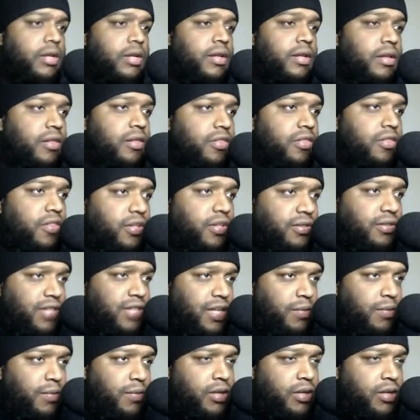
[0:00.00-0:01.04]
the
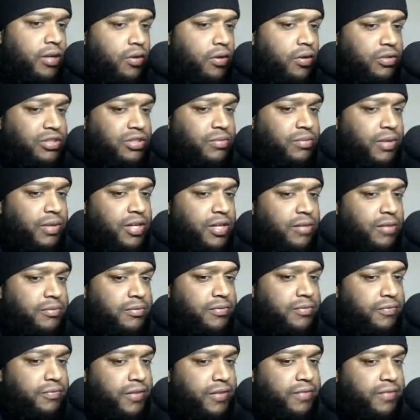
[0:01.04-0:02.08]
team he coaches
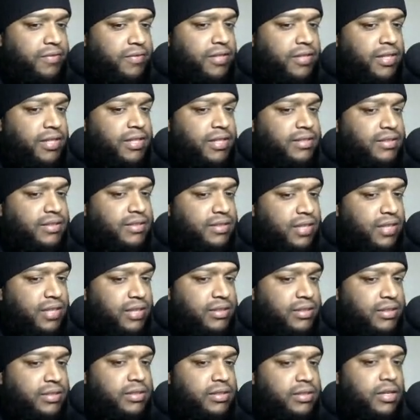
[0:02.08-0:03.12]
becomes
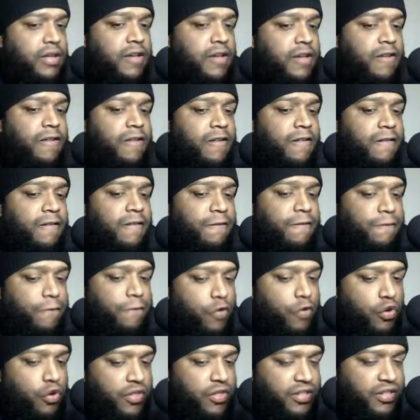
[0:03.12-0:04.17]
15-6
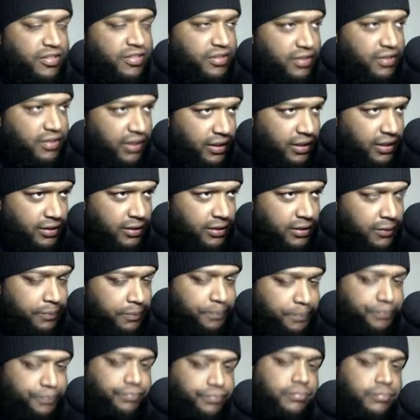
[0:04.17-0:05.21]
for the season.
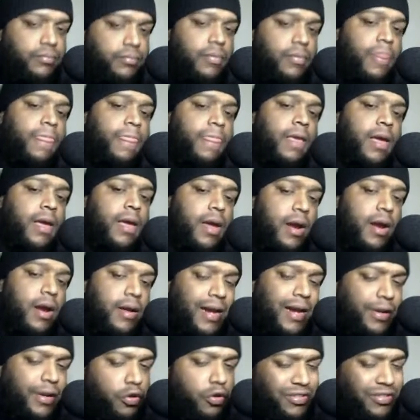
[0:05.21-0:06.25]

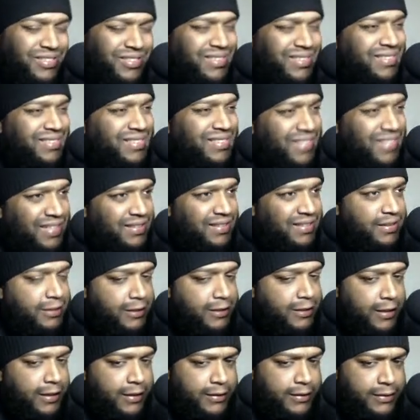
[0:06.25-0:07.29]
Now notice the
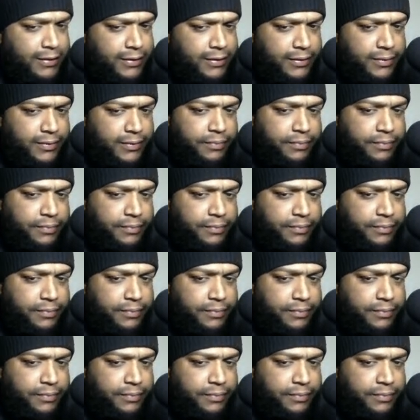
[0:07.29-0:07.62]
66.